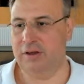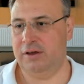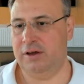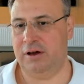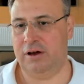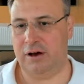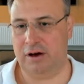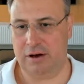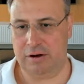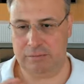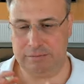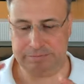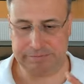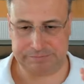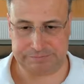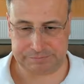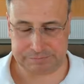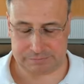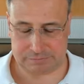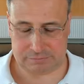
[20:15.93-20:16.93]
Um,
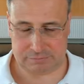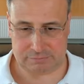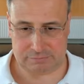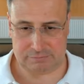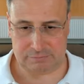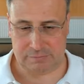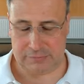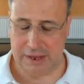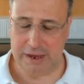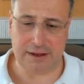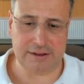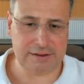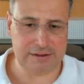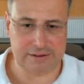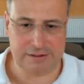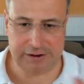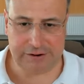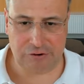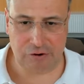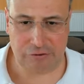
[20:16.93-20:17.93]
and in
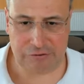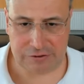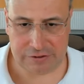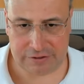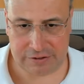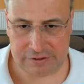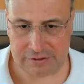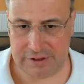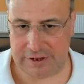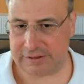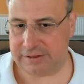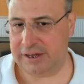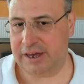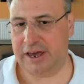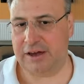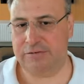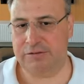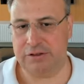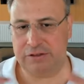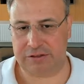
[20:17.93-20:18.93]
their offices, like they
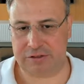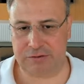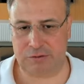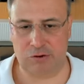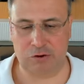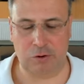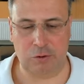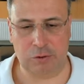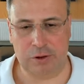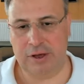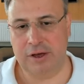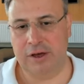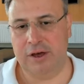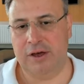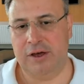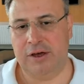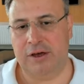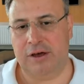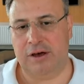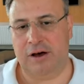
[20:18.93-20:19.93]
have this,
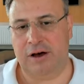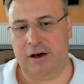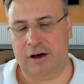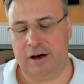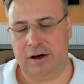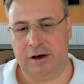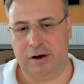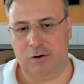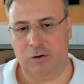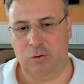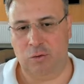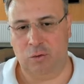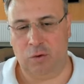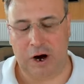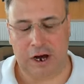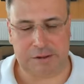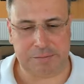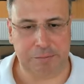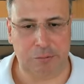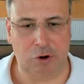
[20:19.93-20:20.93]

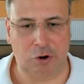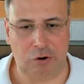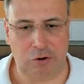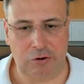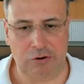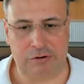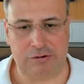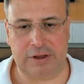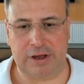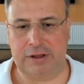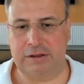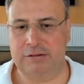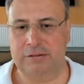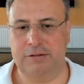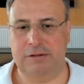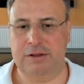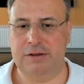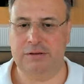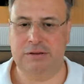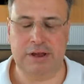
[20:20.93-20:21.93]
whiteboard
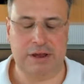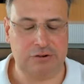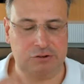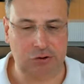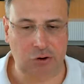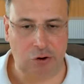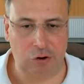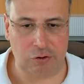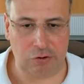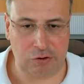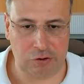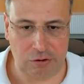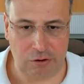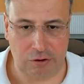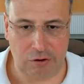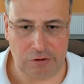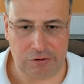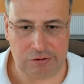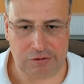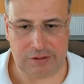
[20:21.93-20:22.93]
and their door
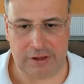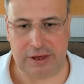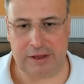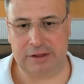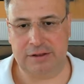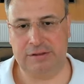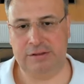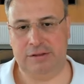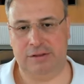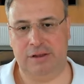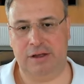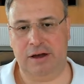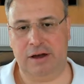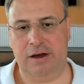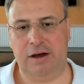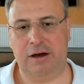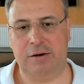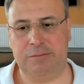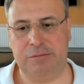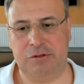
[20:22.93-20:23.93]
closed, and
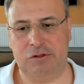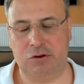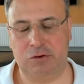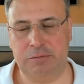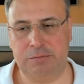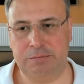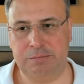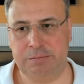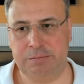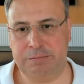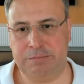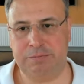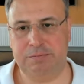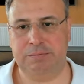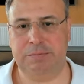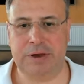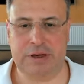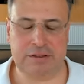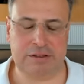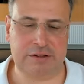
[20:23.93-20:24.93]
so
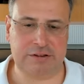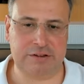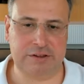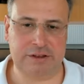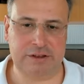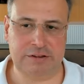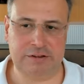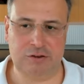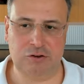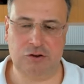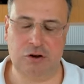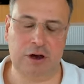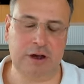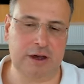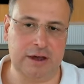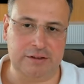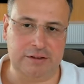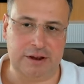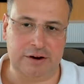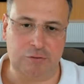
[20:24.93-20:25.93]
basically,
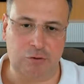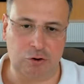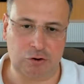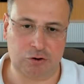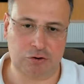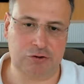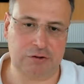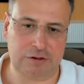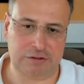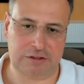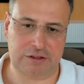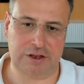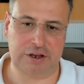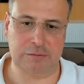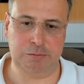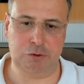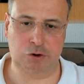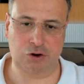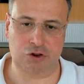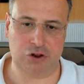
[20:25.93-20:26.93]
and they're working on a single
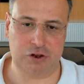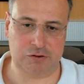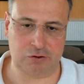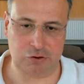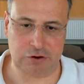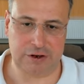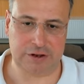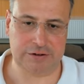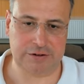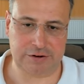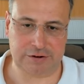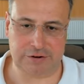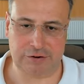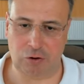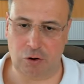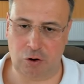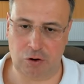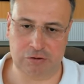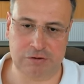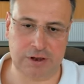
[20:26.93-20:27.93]
project together
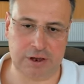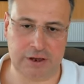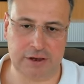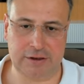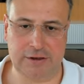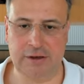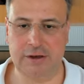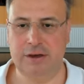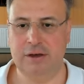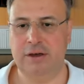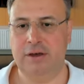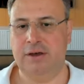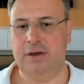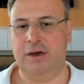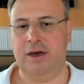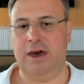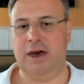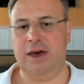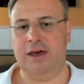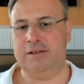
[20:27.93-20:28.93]
whole day,
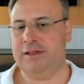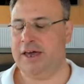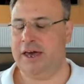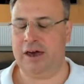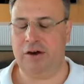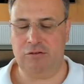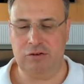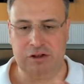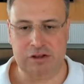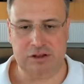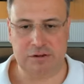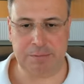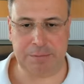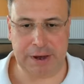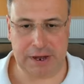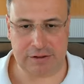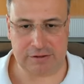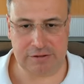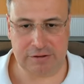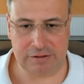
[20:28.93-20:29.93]
and they have
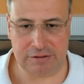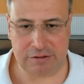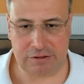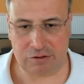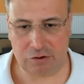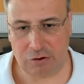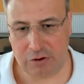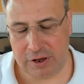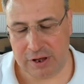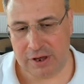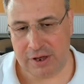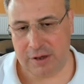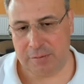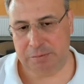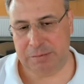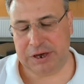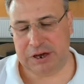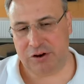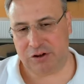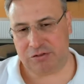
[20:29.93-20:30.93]
independence. So
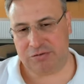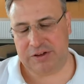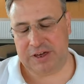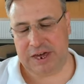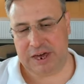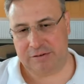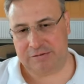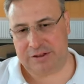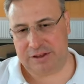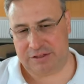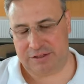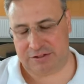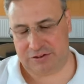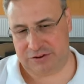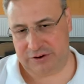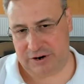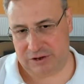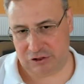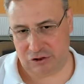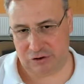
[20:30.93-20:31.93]
because we have that
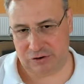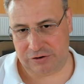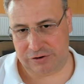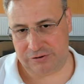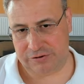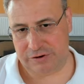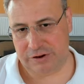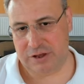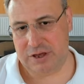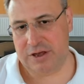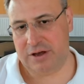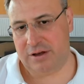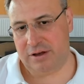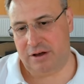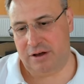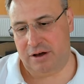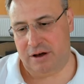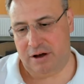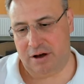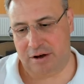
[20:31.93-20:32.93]
structure,
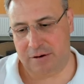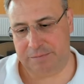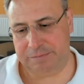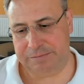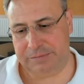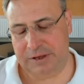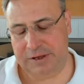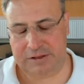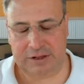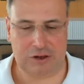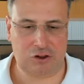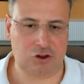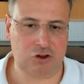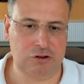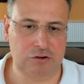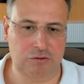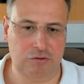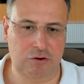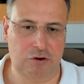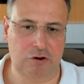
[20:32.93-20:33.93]
it
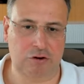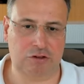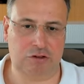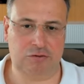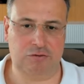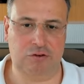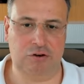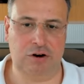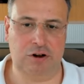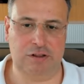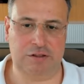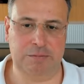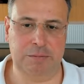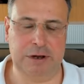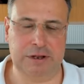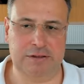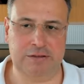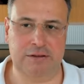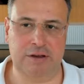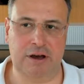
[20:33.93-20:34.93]
actually works for us.
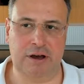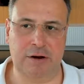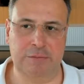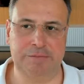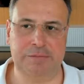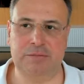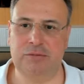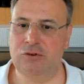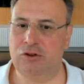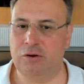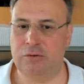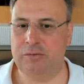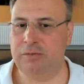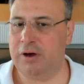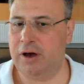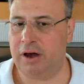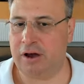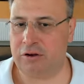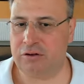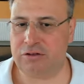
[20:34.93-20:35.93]
But
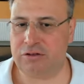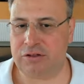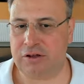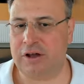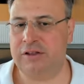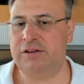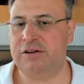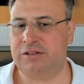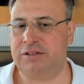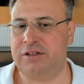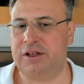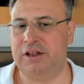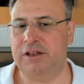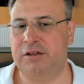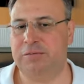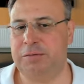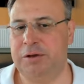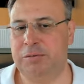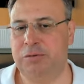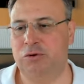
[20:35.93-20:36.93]
I also understand
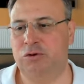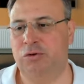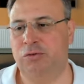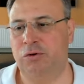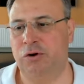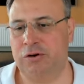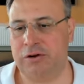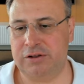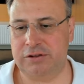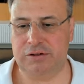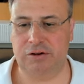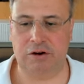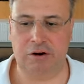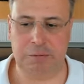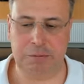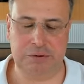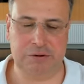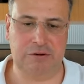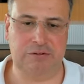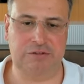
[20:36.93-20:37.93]
that people who work in the
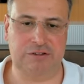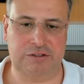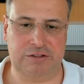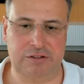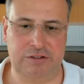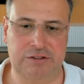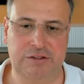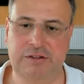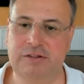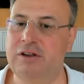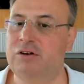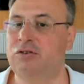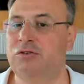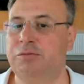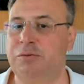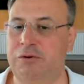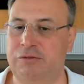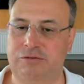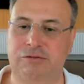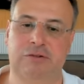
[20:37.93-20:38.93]
open offices, they would
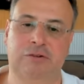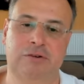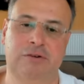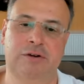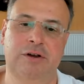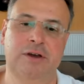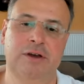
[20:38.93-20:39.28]
prefer